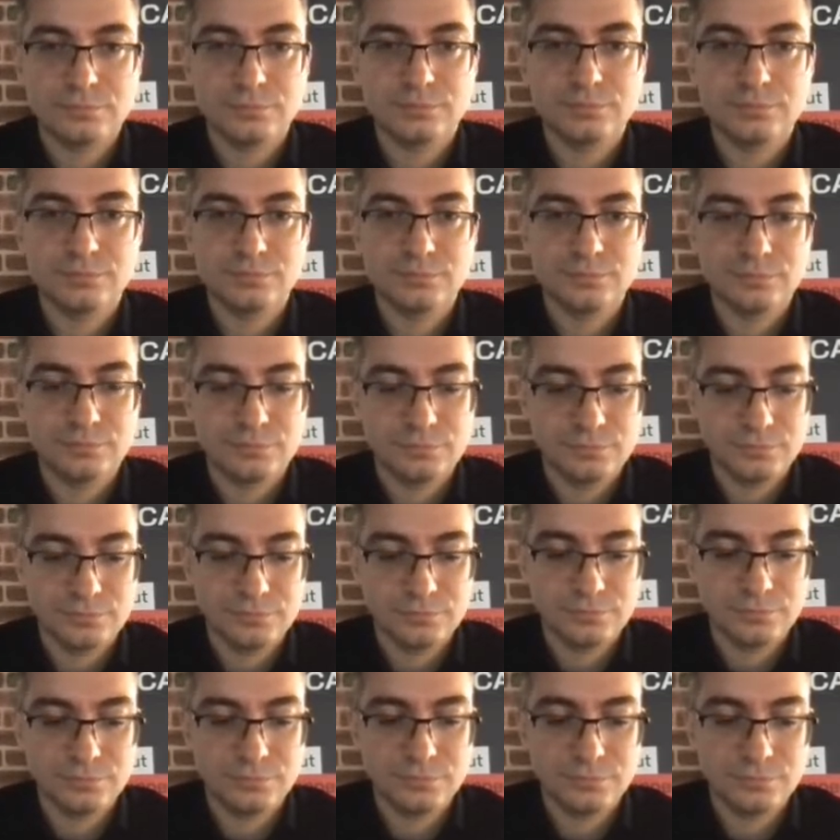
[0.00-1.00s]

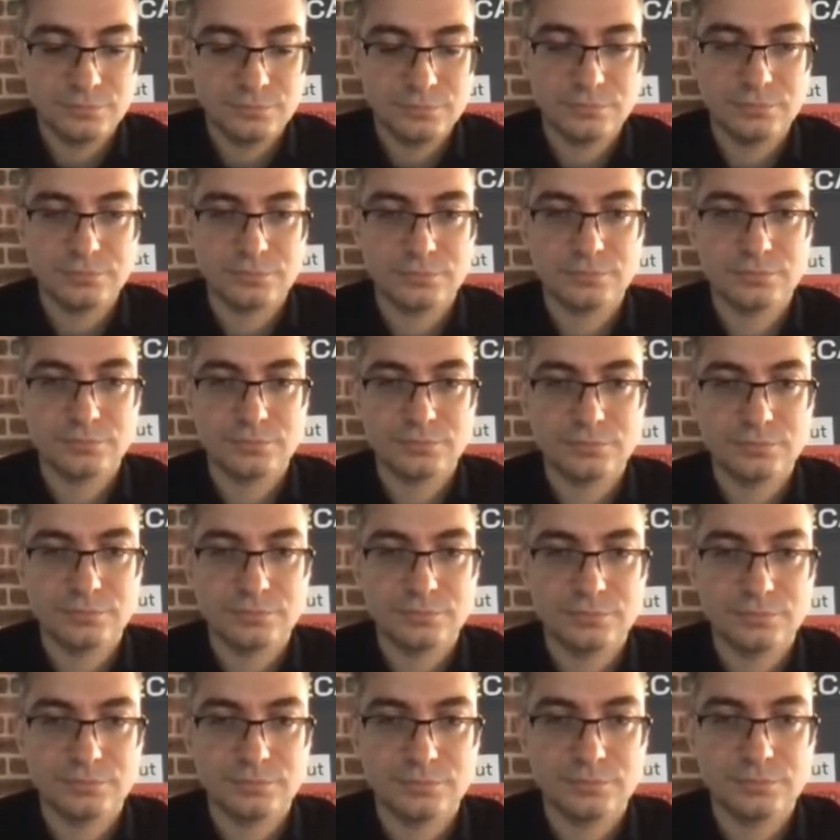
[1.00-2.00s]

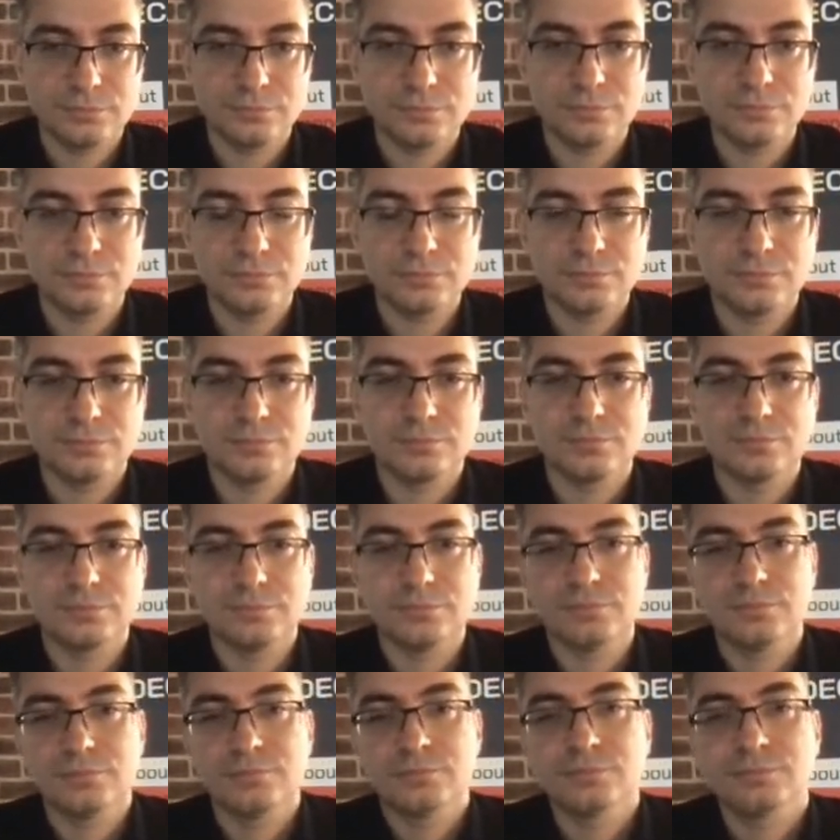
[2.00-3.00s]

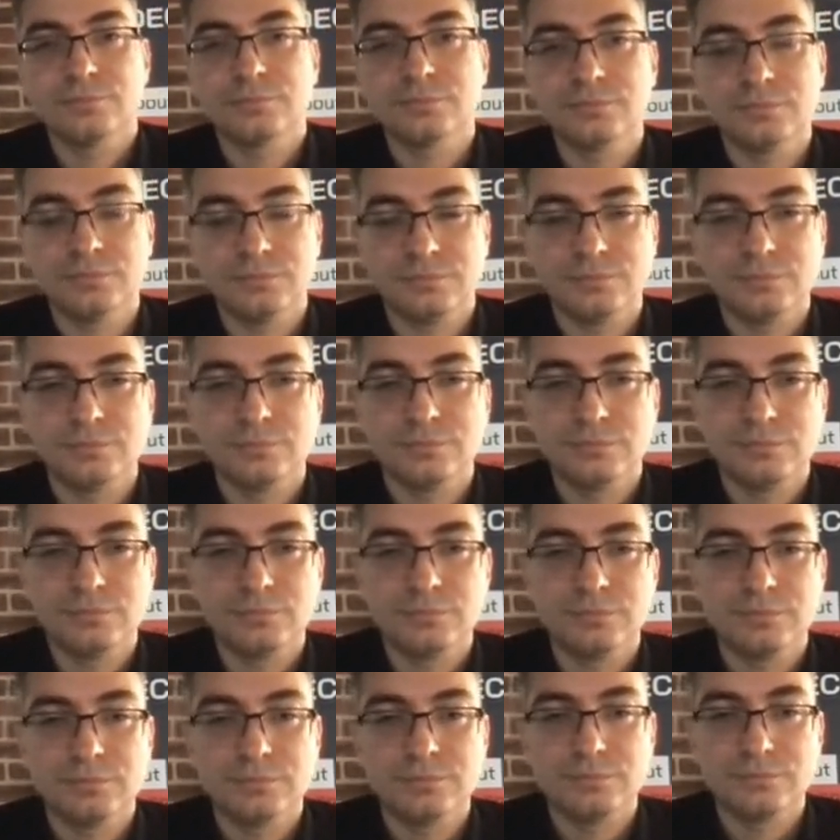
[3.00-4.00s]

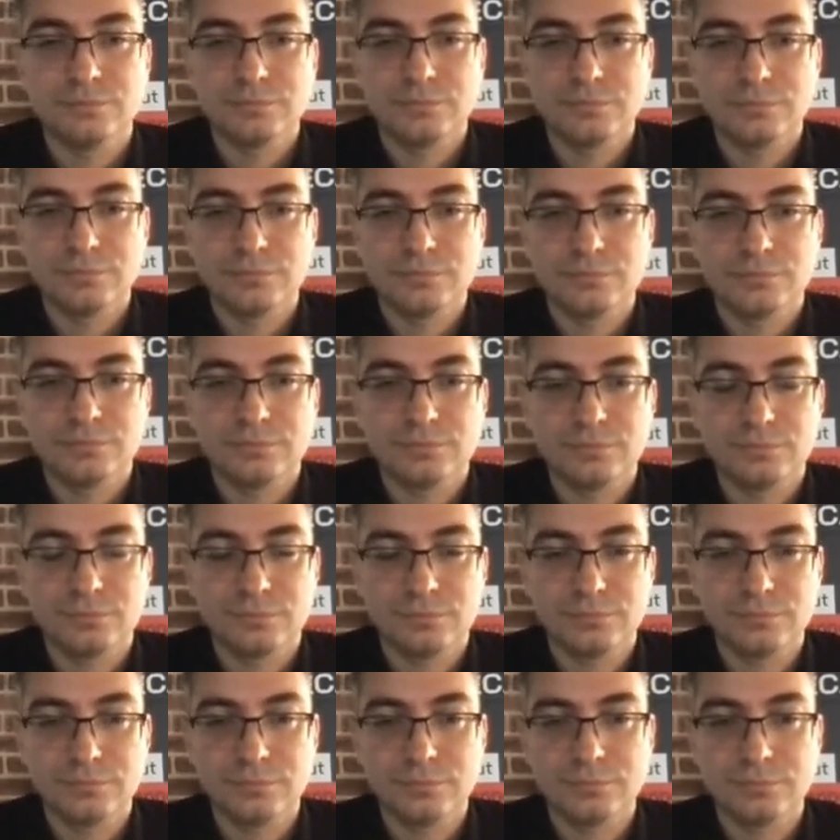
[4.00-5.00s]

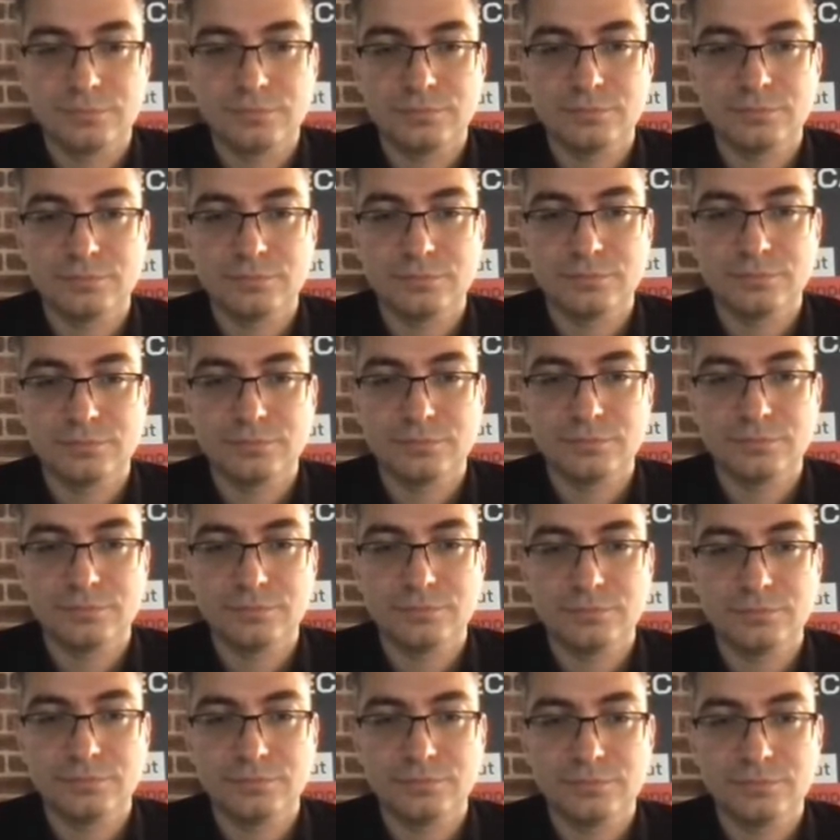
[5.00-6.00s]

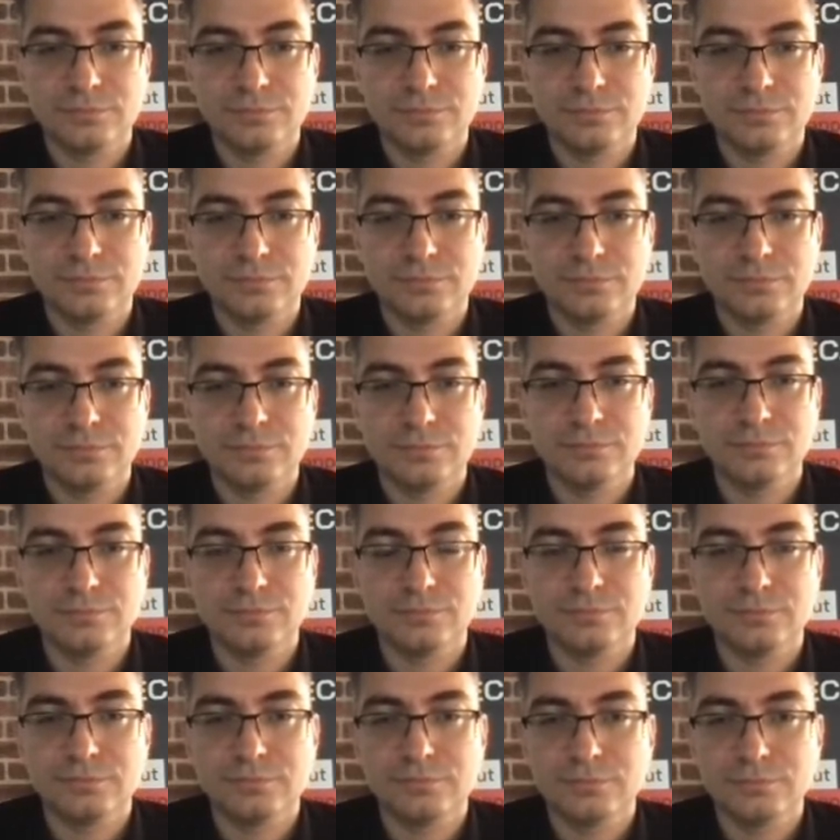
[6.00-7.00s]

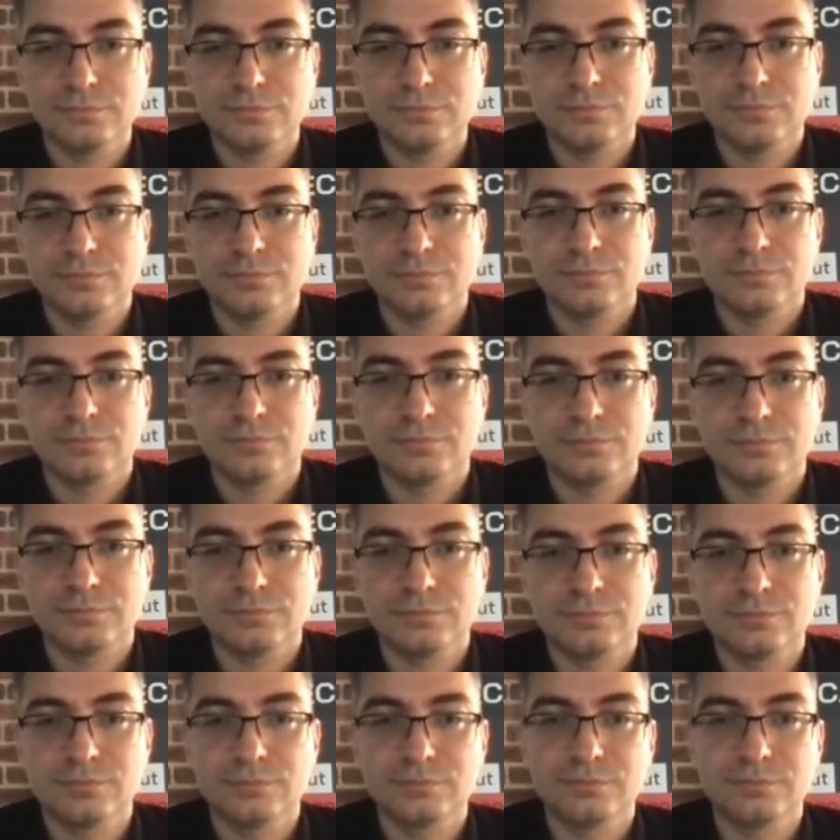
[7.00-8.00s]
(not speaking)